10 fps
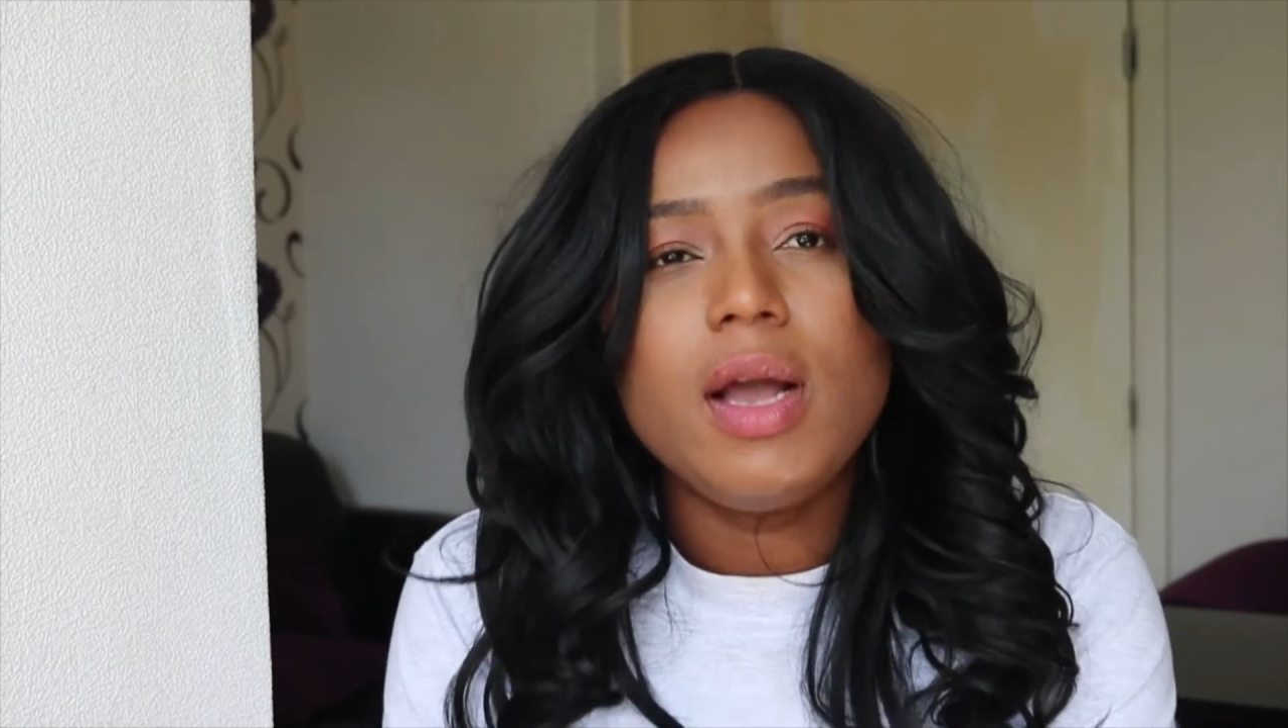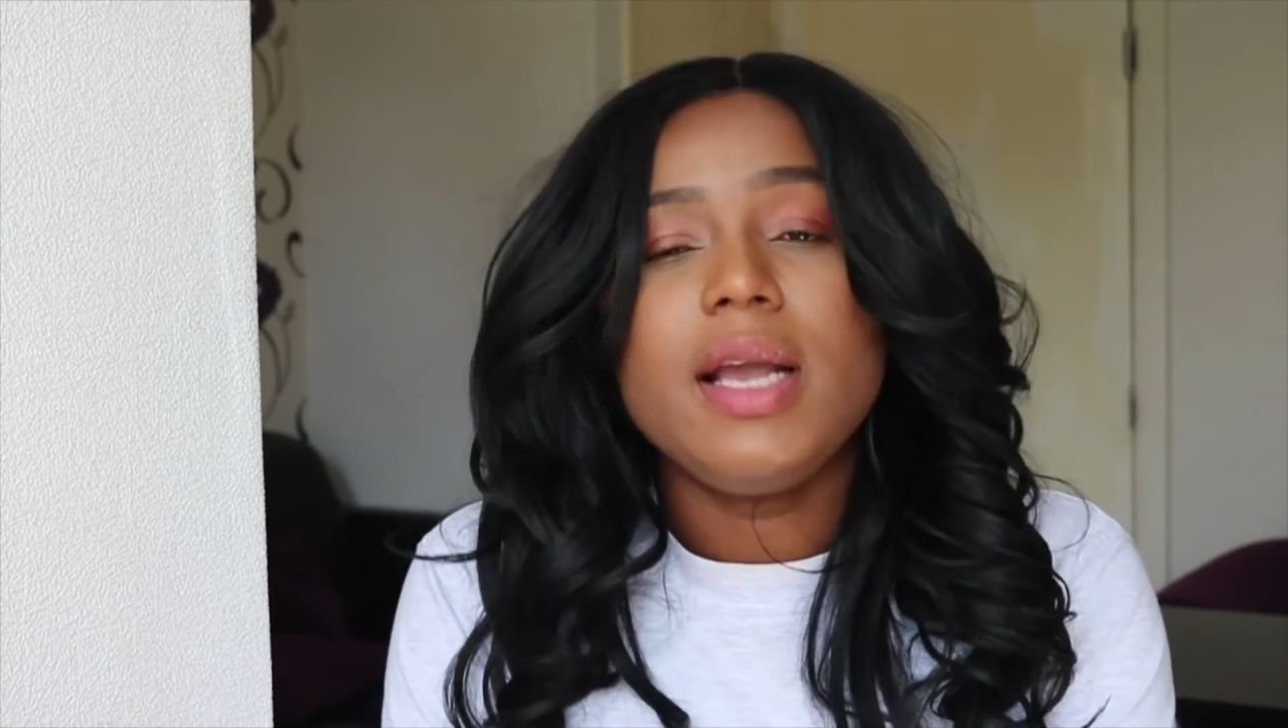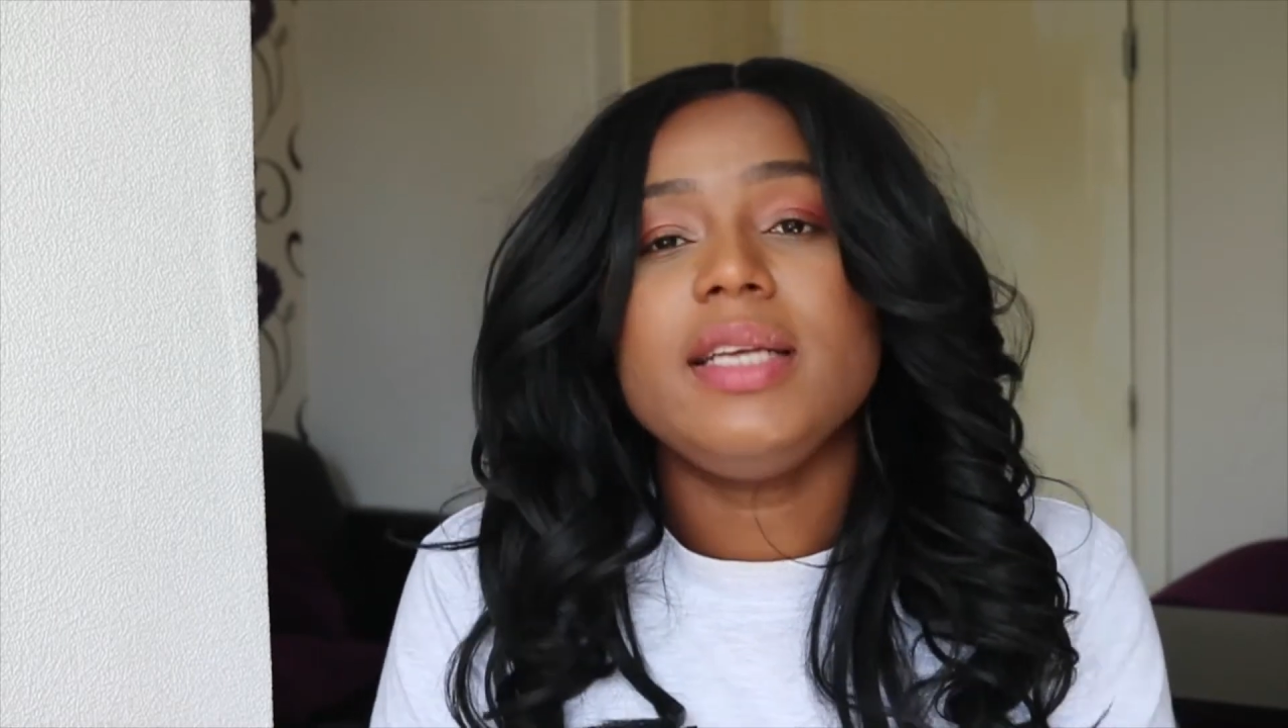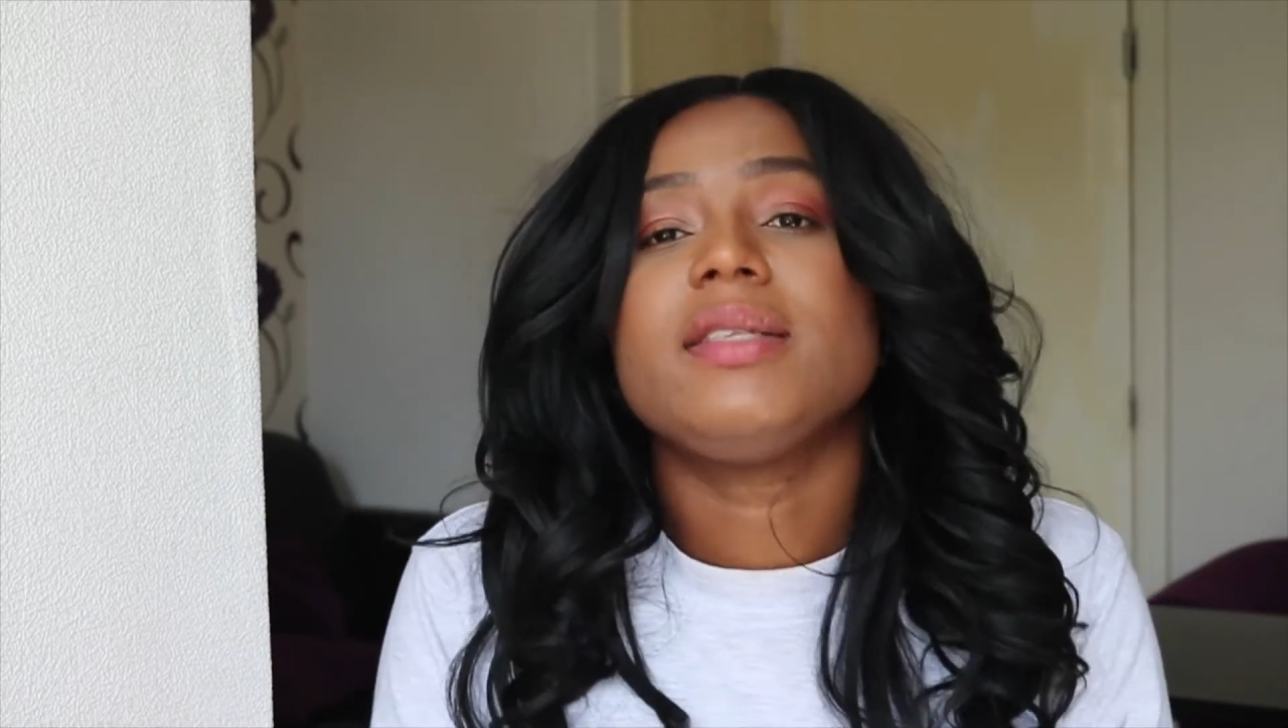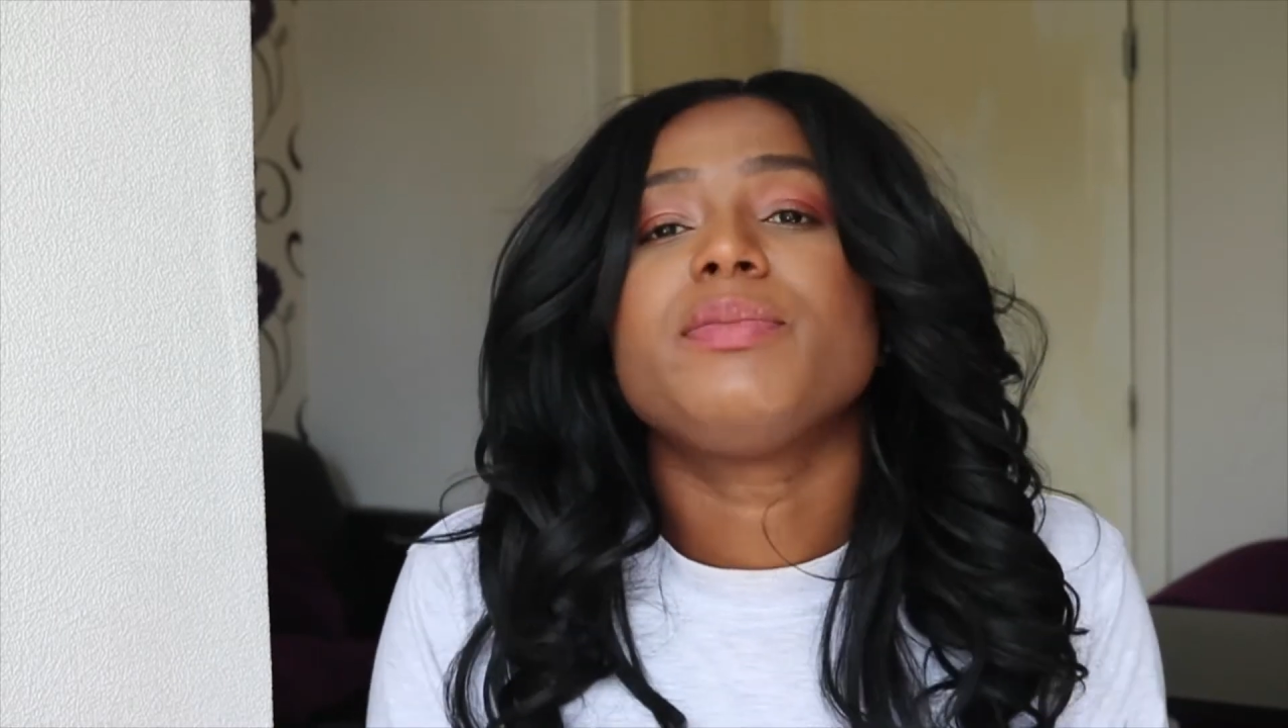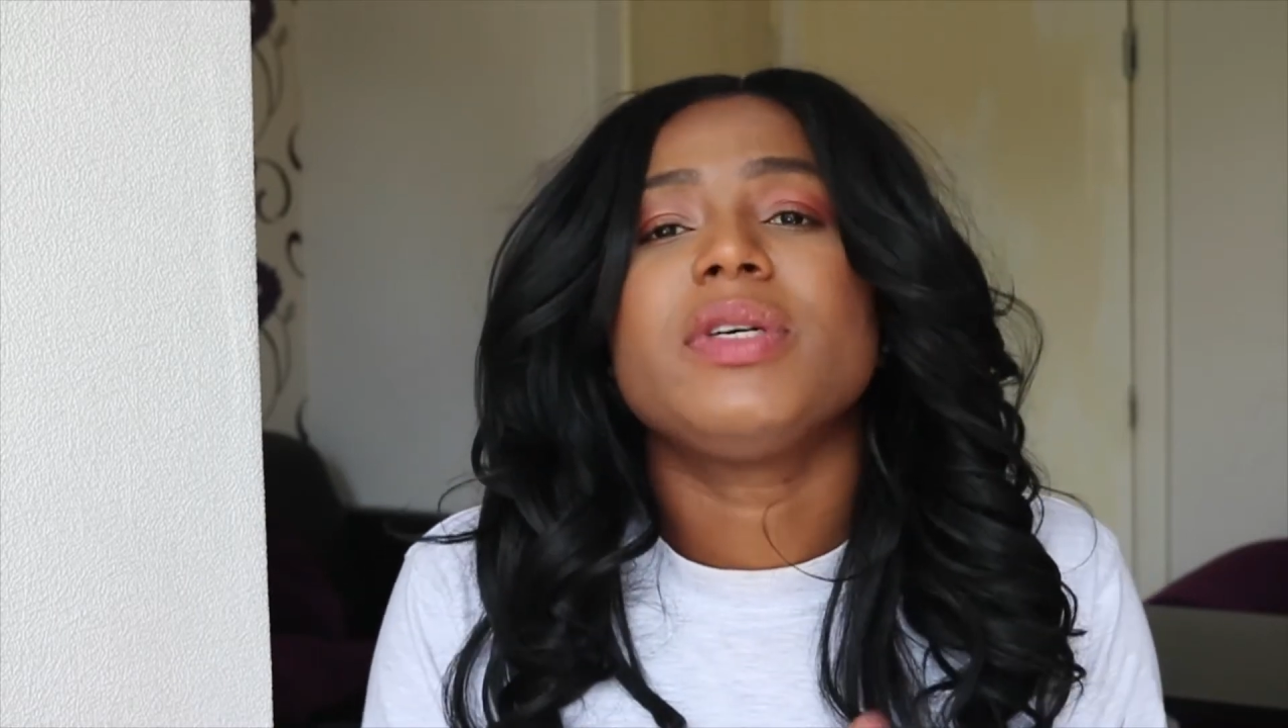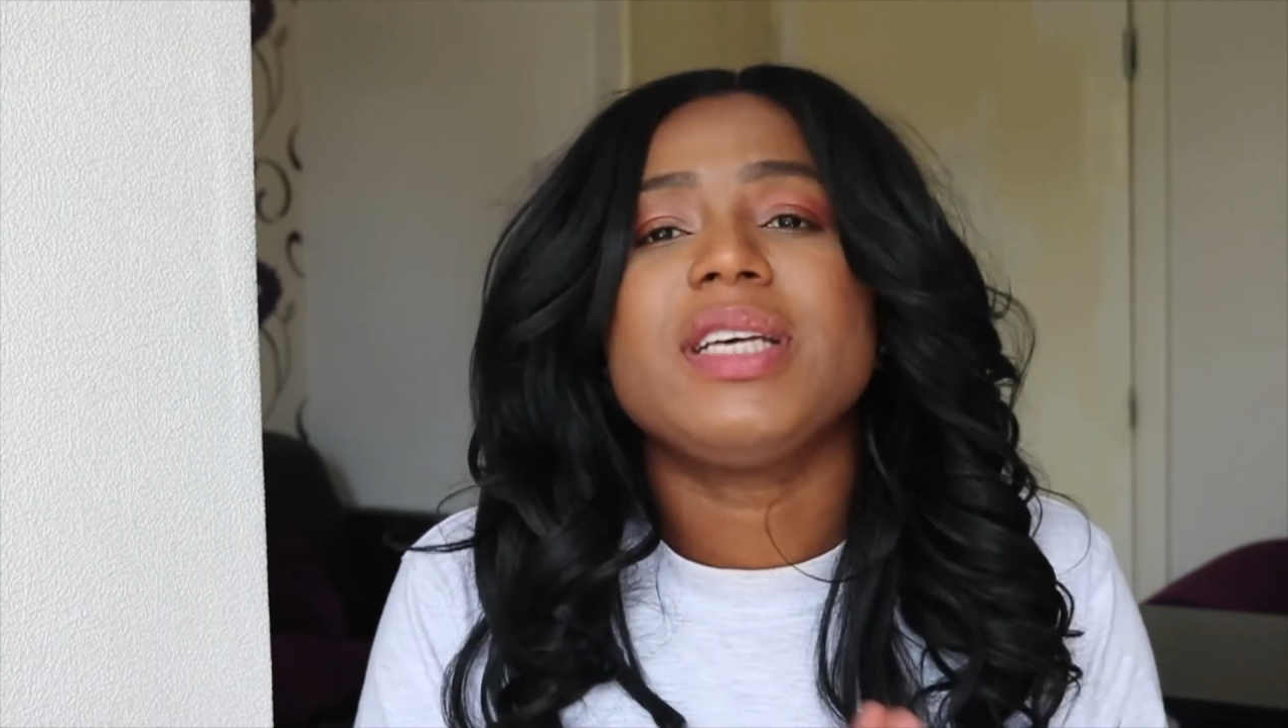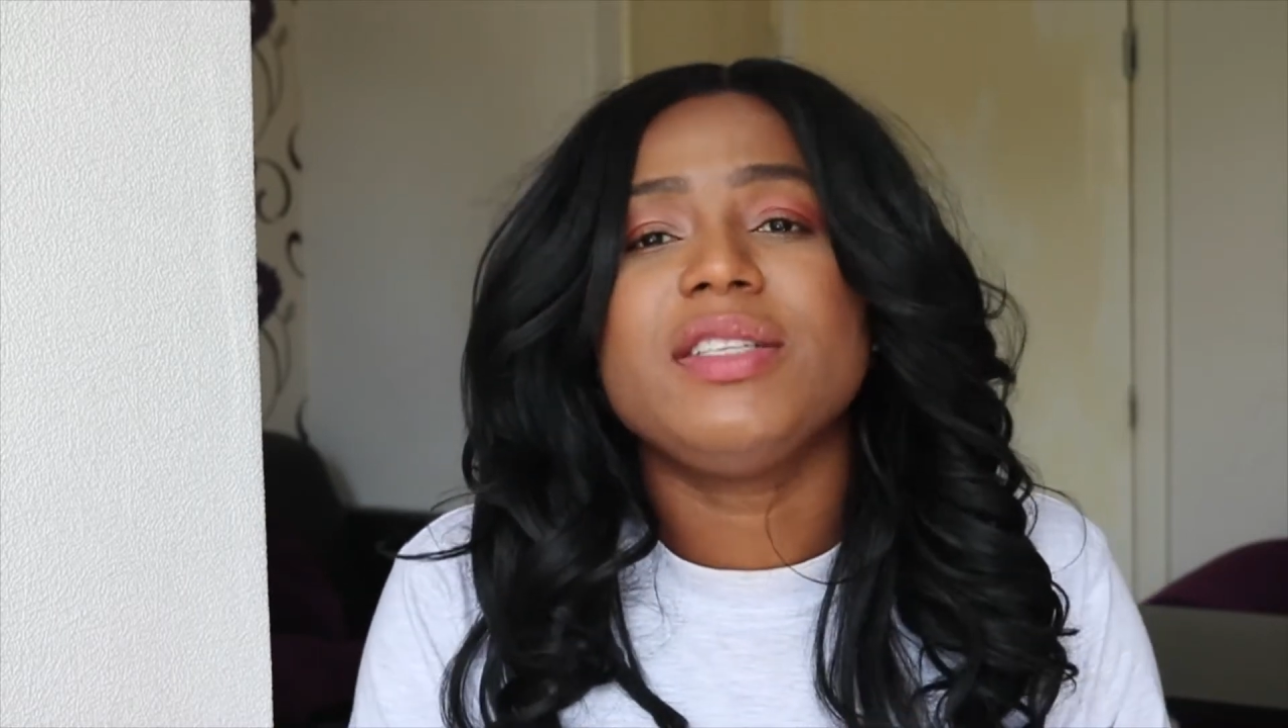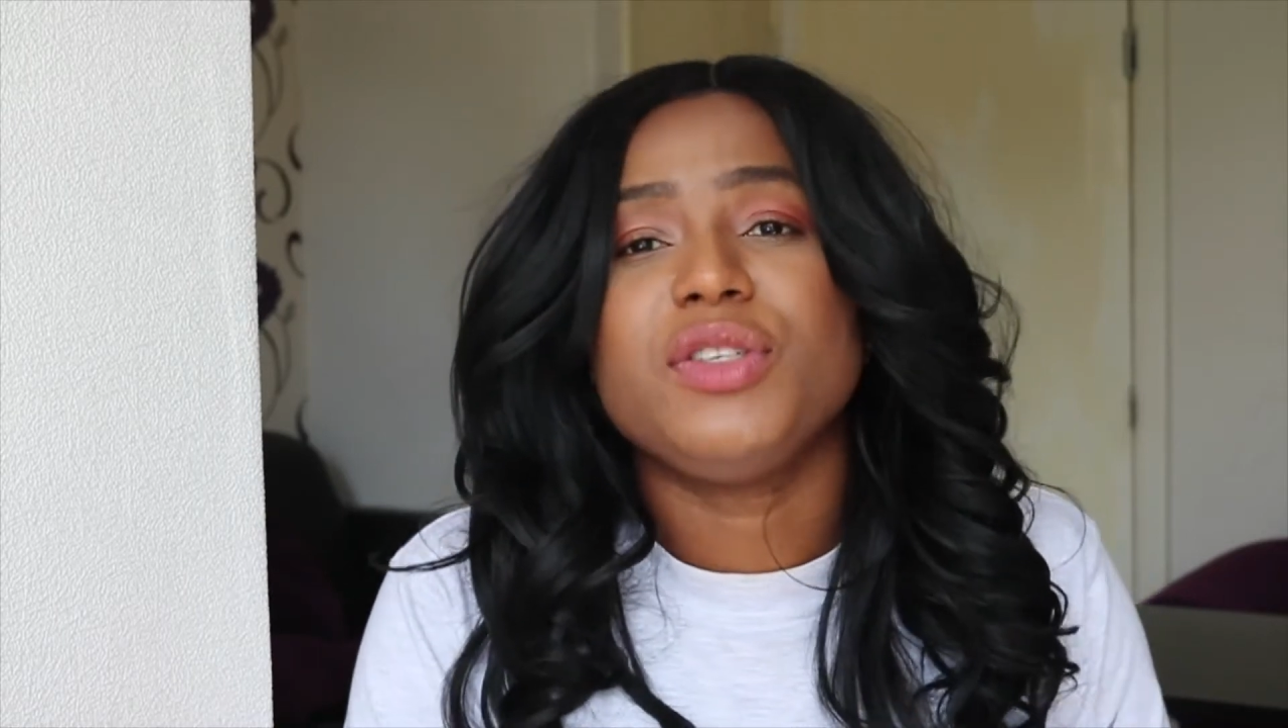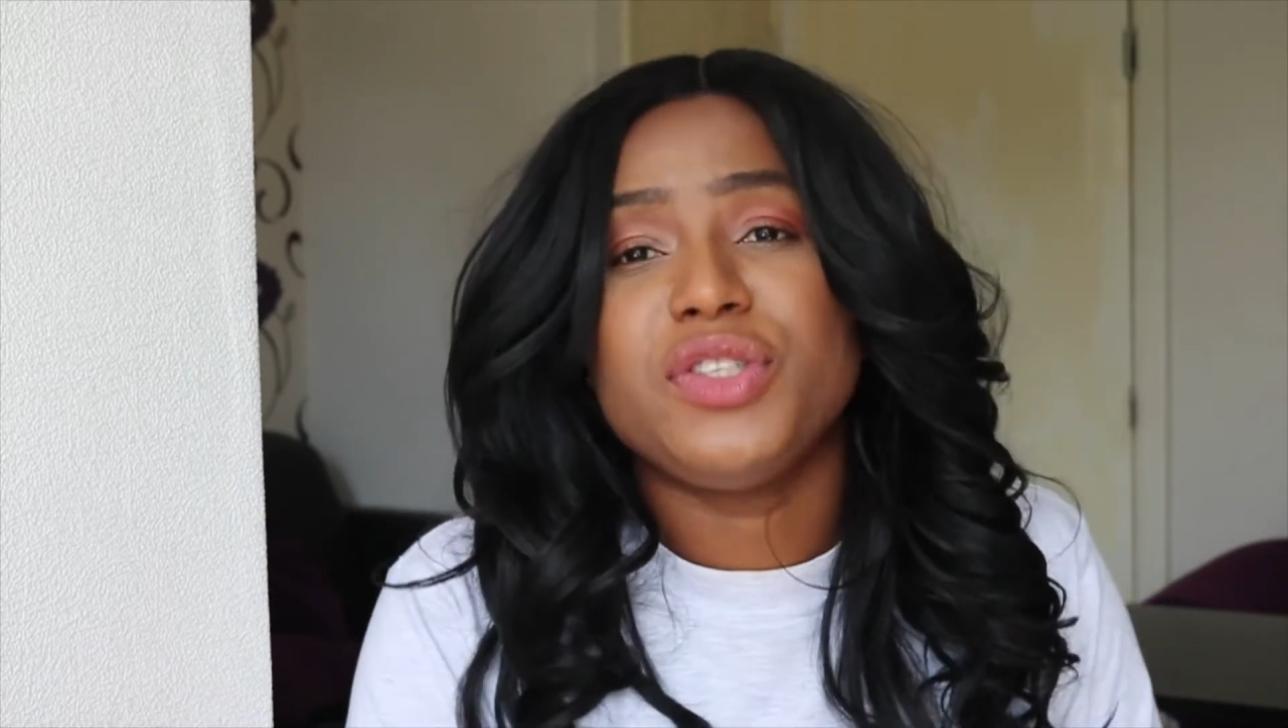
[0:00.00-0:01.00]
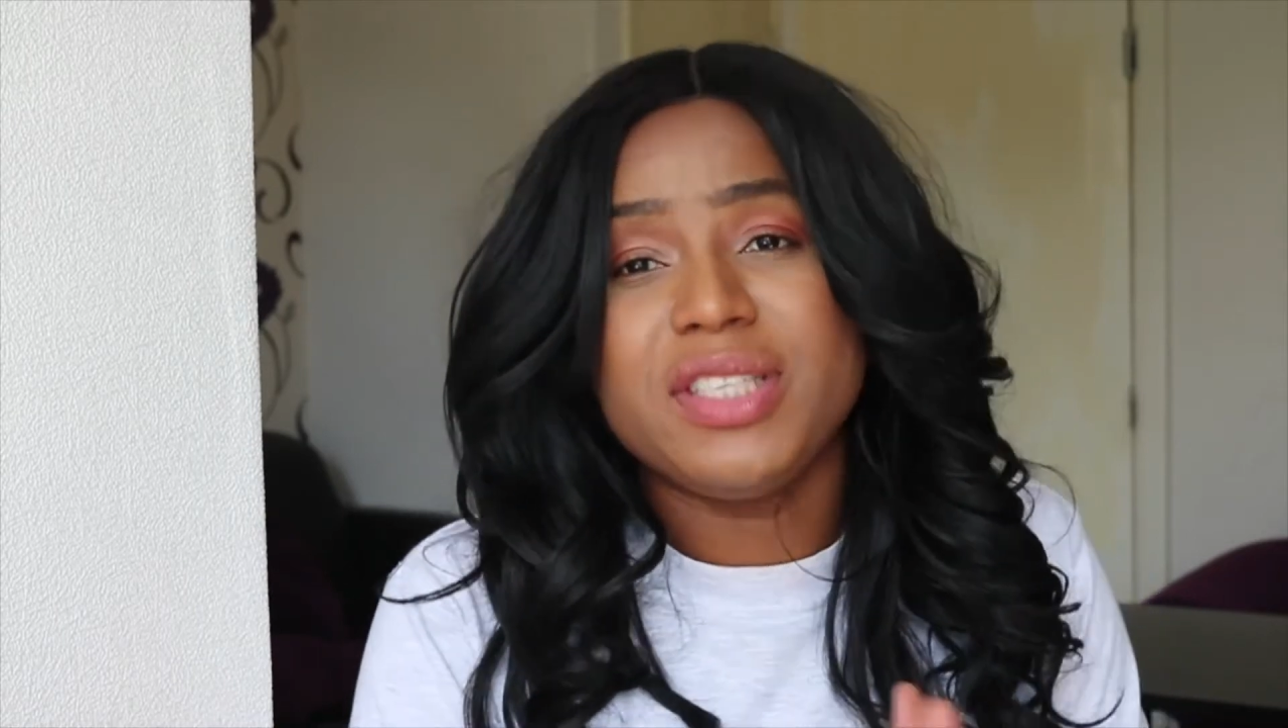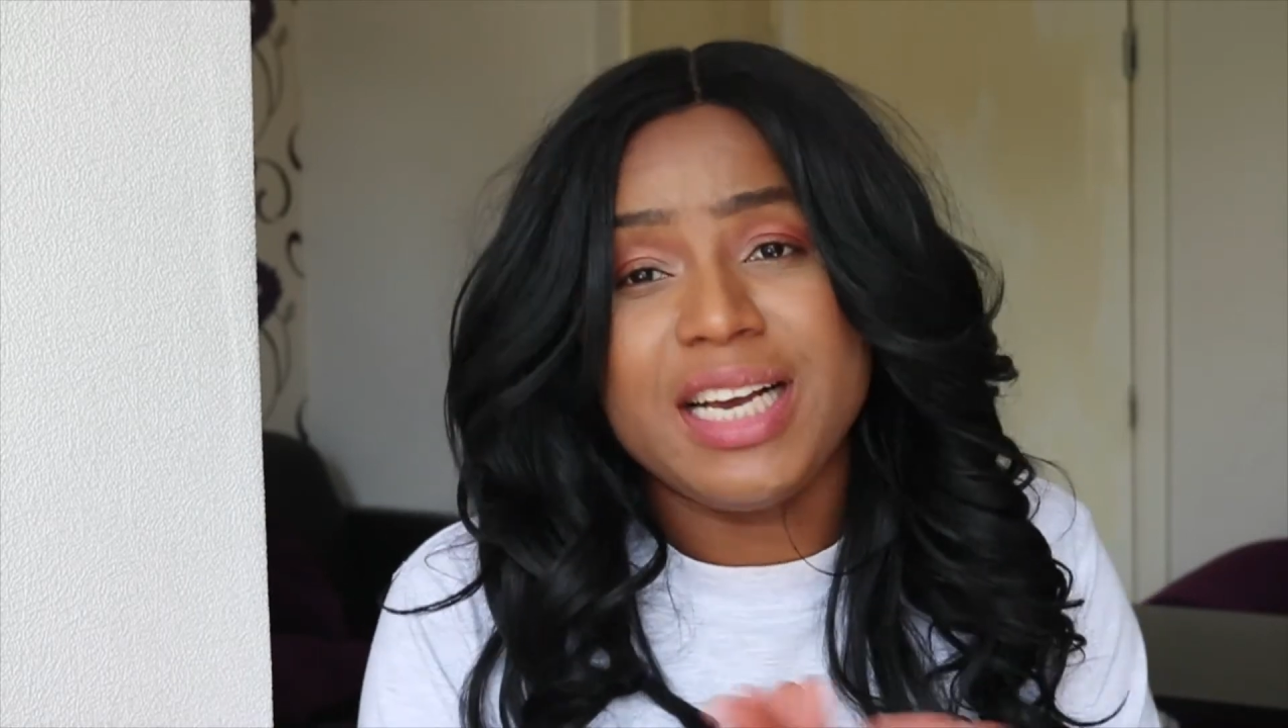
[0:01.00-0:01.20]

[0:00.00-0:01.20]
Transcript: it's important to choose